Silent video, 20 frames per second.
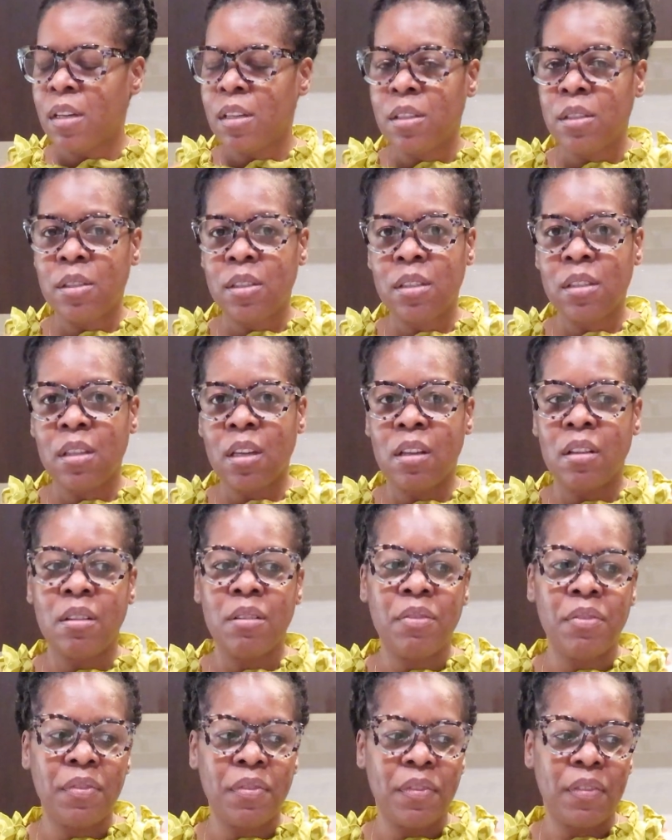
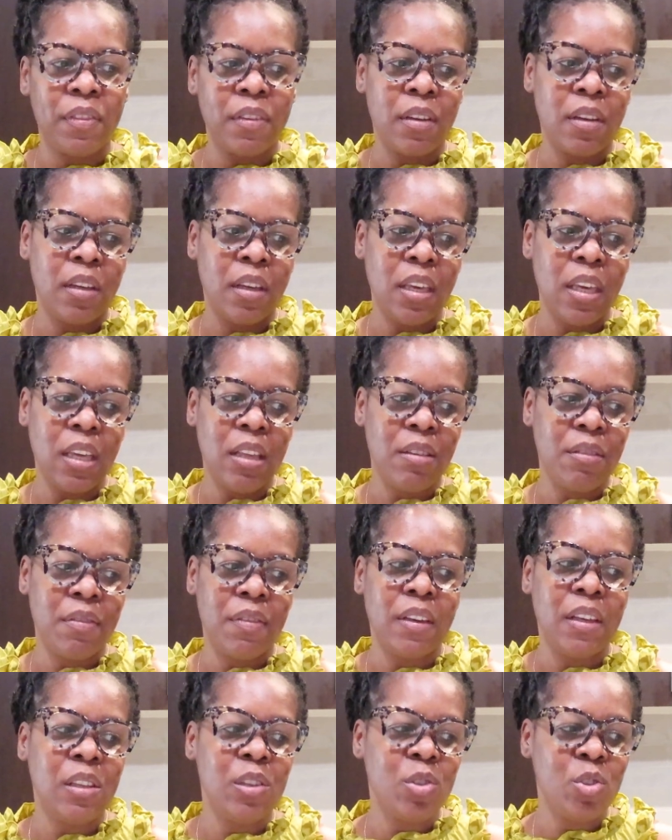self
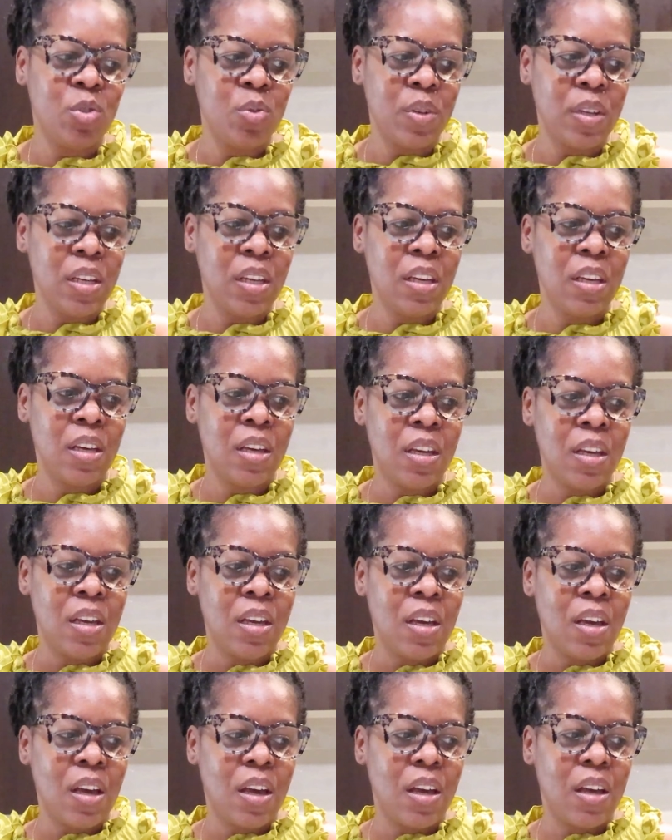inventory
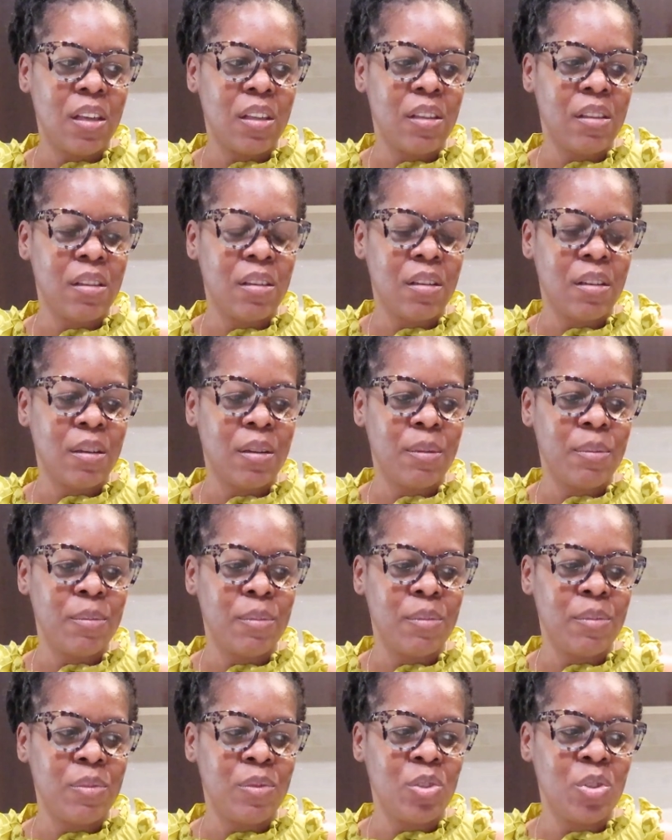and
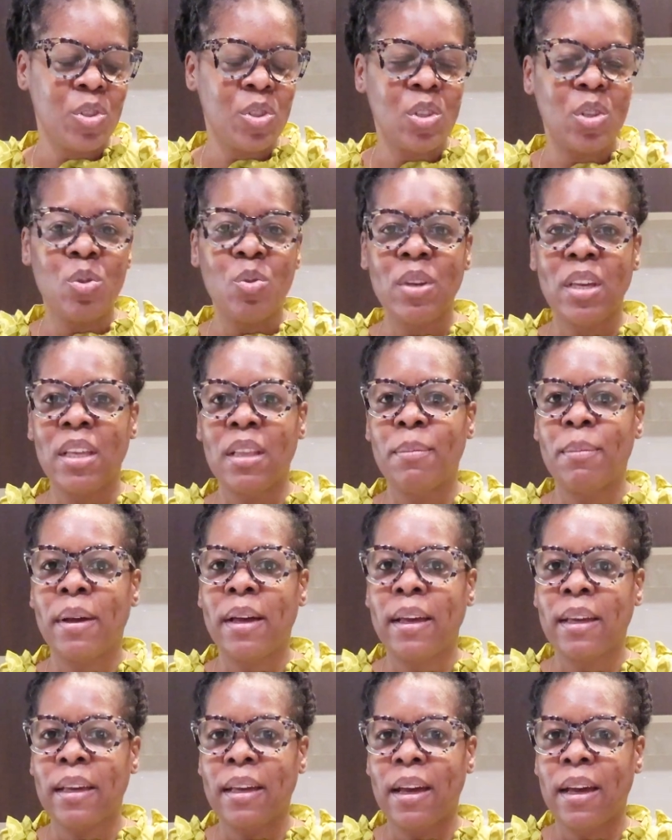just looking
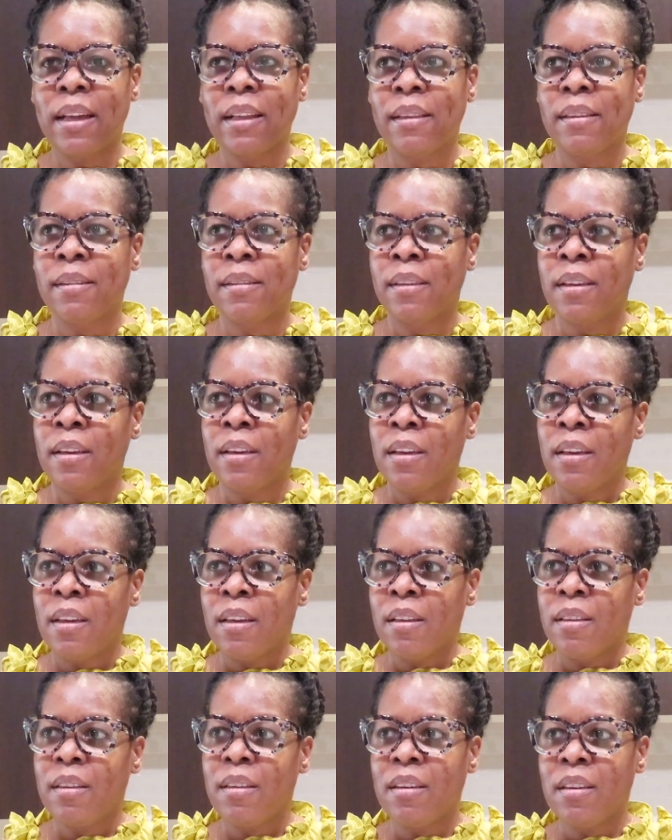back at
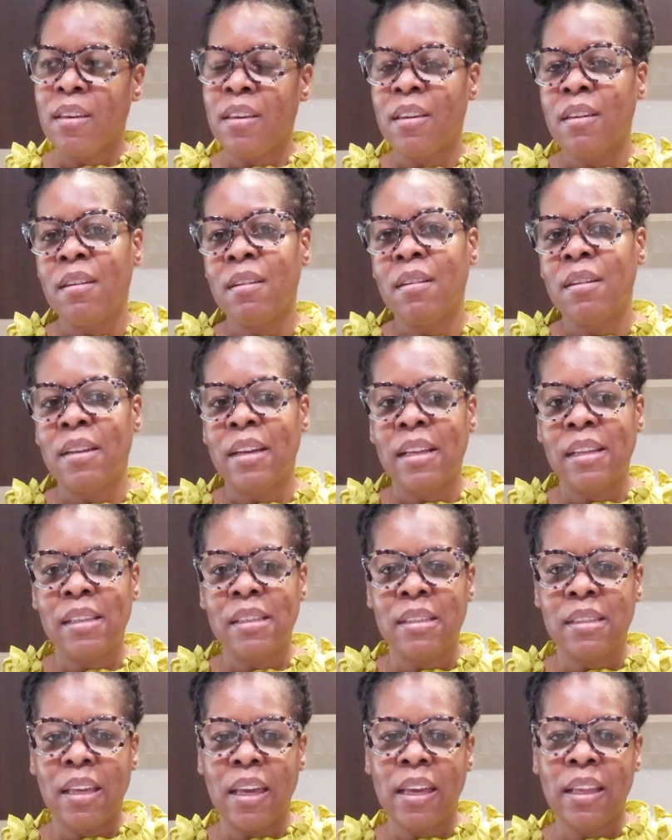the year that
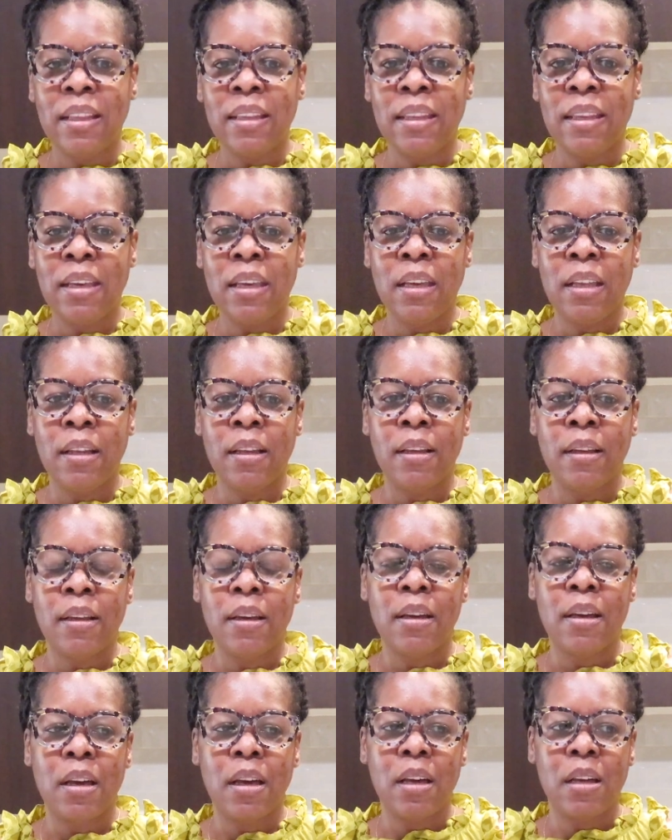is ending
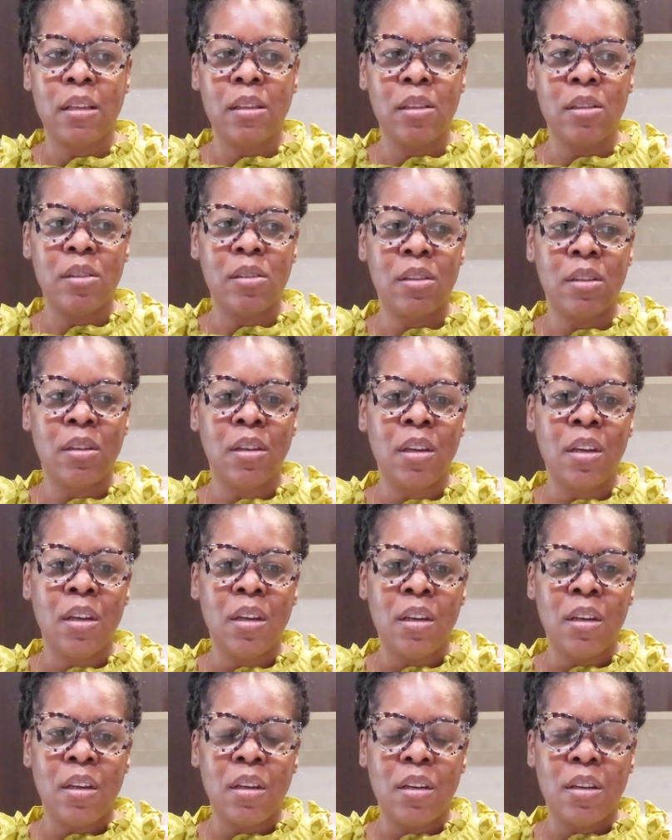and
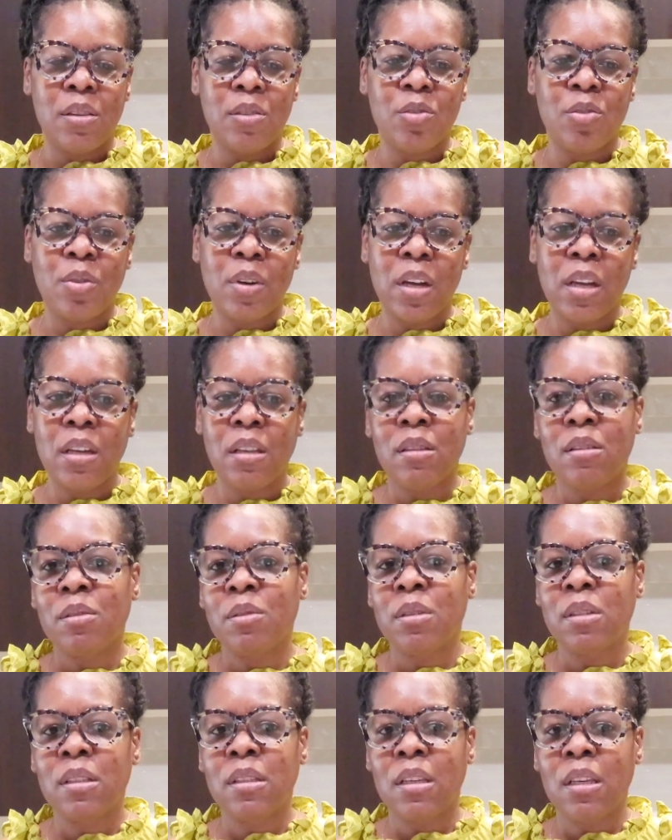trying
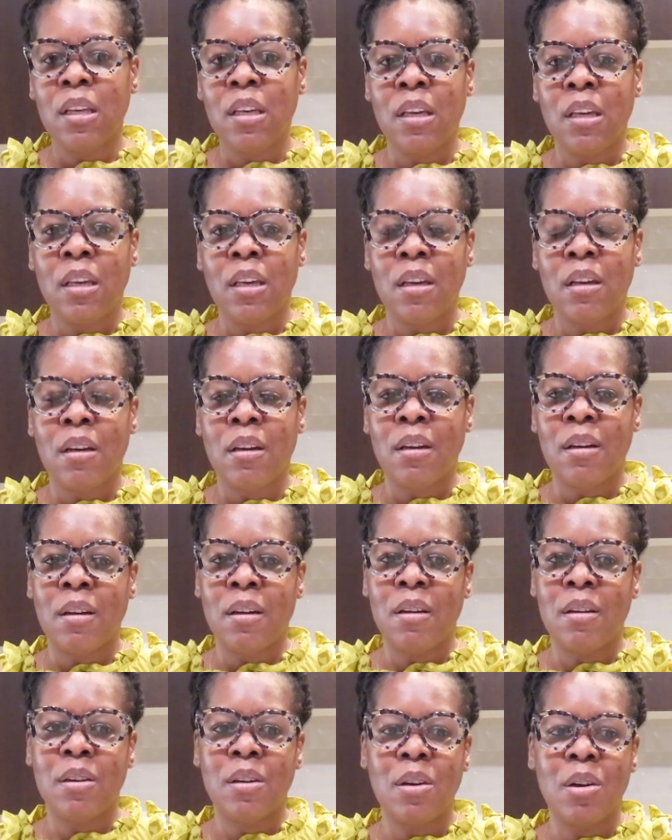to see
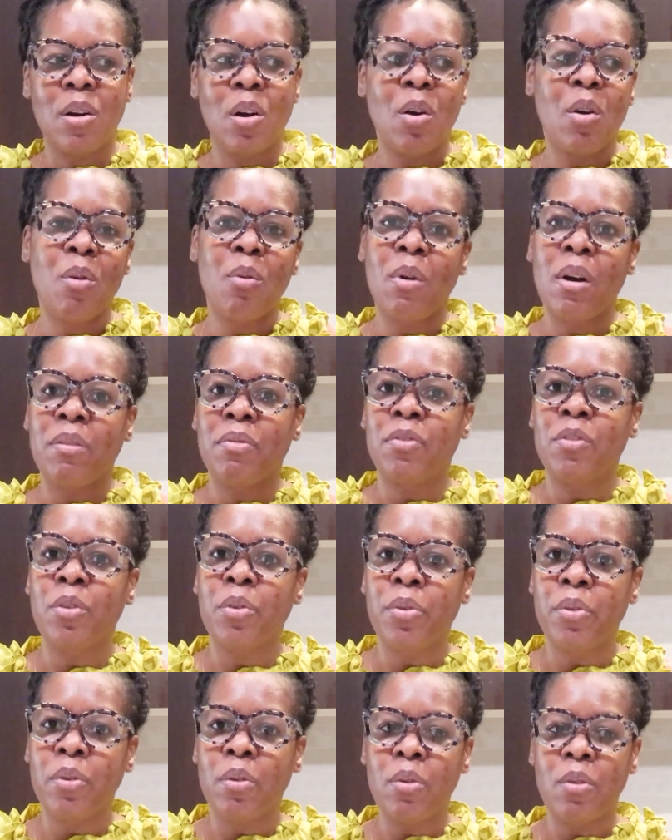how I've
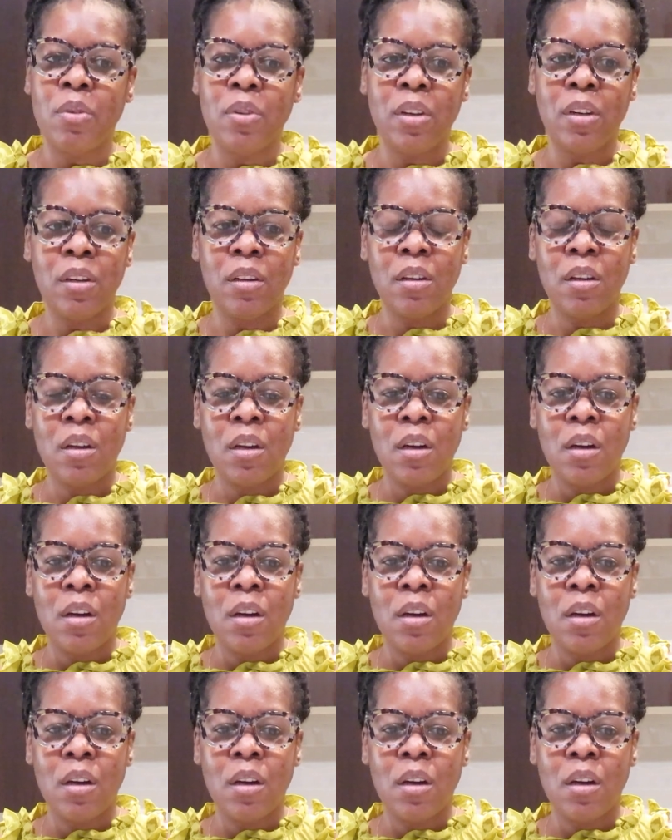grown,